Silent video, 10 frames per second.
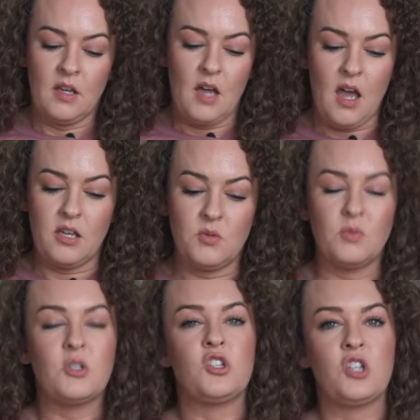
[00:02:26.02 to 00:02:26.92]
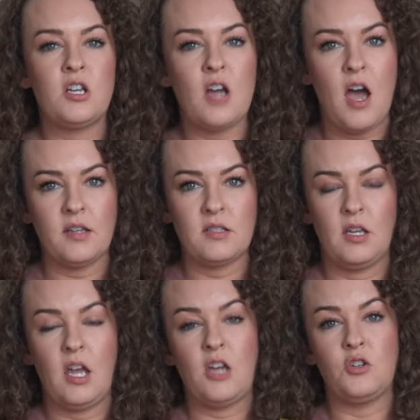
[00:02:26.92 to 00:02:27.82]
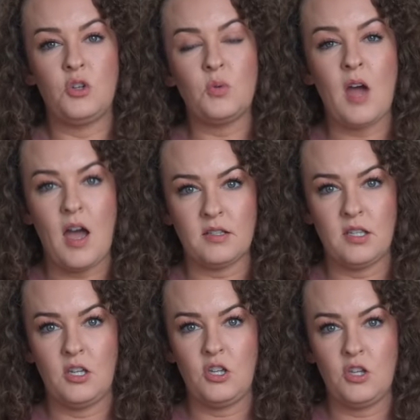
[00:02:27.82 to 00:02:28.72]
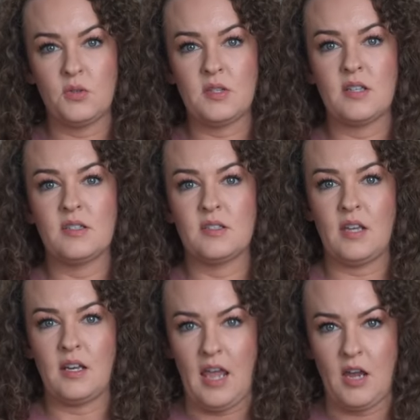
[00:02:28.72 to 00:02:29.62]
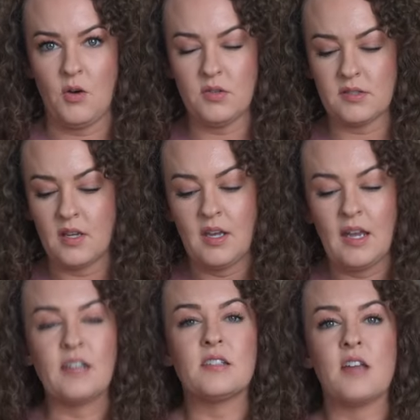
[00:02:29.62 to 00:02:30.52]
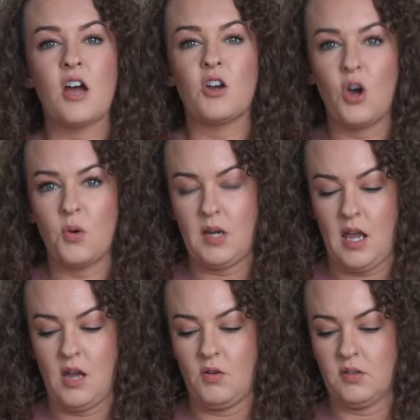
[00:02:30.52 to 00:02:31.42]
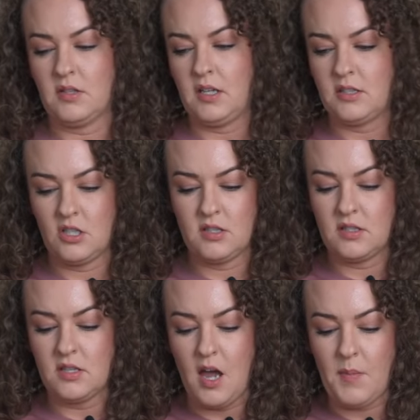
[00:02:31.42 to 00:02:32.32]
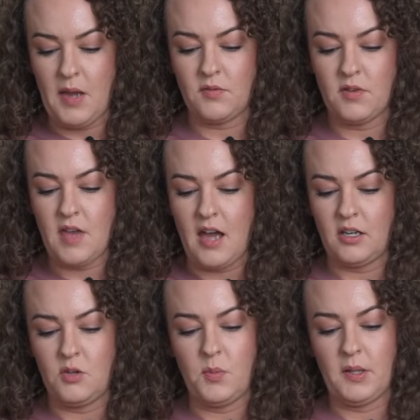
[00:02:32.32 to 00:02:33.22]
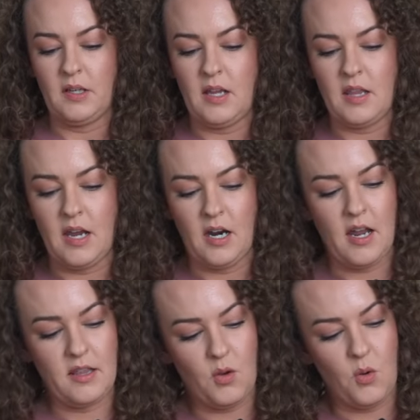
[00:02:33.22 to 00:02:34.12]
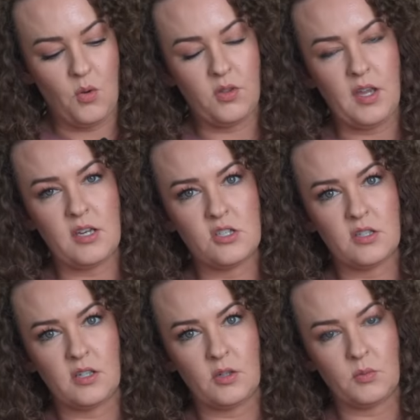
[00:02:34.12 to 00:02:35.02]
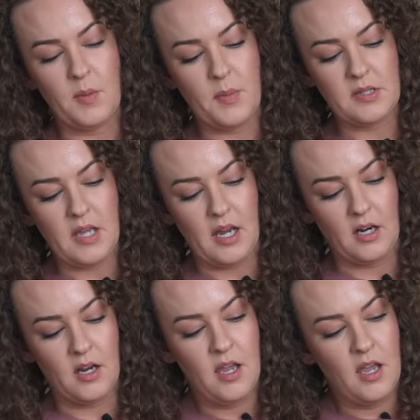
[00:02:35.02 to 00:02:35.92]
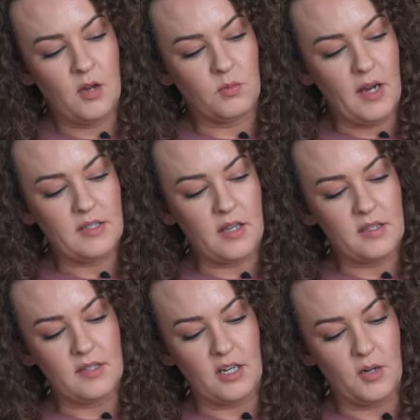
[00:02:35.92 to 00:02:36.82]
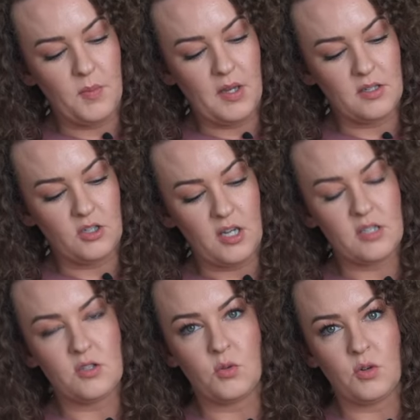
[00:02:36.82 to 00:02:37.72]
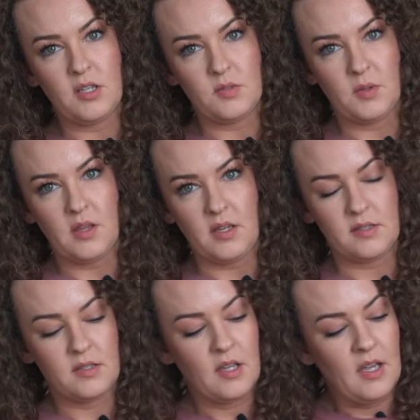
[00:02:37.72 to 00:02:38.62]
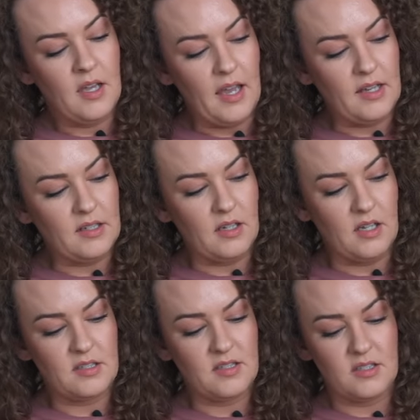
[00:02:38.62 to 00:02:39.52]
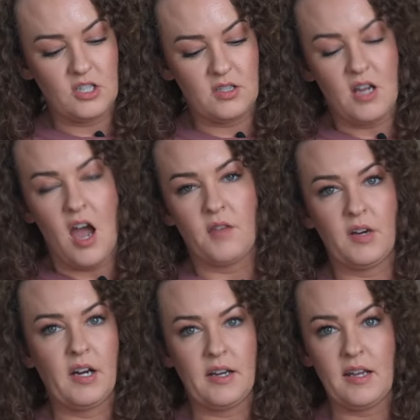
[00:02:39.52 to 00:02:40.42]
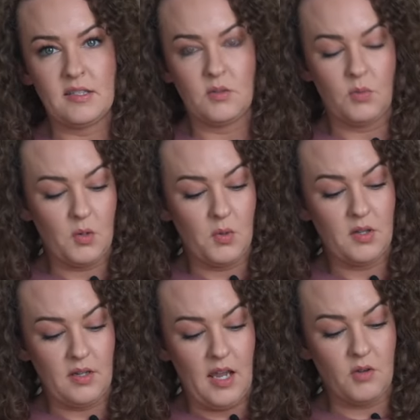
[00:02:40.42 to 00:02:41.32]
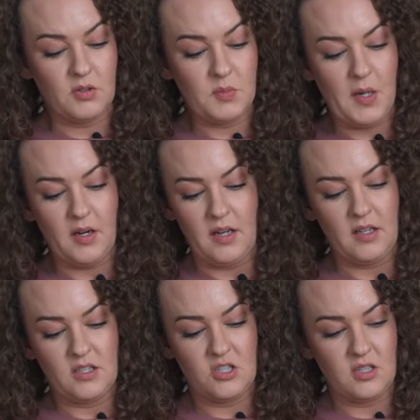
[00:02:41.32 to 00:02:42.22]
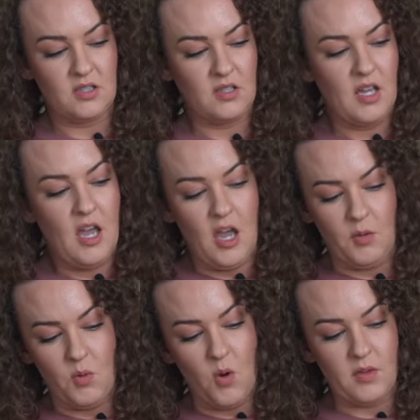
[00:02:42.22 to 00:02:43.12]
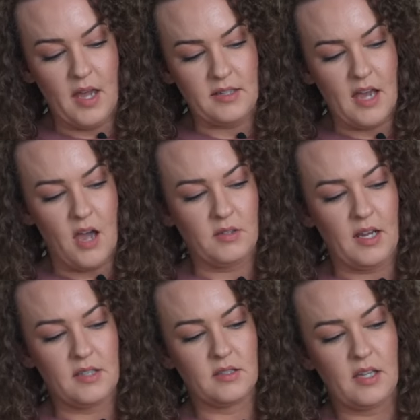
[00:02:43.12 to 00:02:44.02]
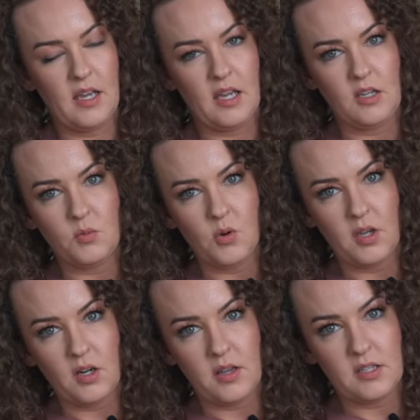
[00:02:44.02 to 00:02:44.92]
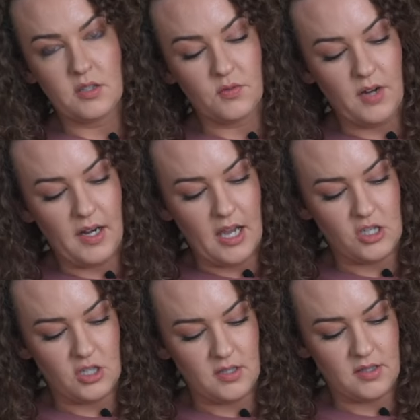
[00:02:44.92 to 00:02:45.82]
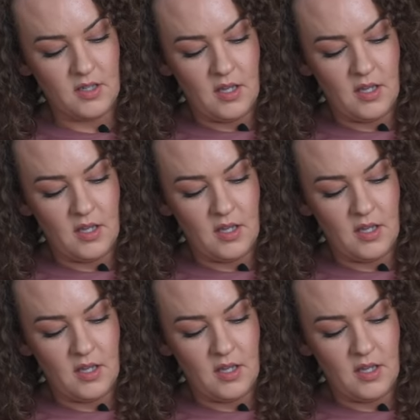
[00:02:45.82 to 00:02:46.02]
You should not and do not use this in angles. It does not go in angles. It just is not made for that. You put it in there and the whole thing is just going to rip and tear right down the center, because there is no crease with this. And it's just not very nice to work with in angles, period. It's just, it won't lie down nicely and you will get all these frayed edges.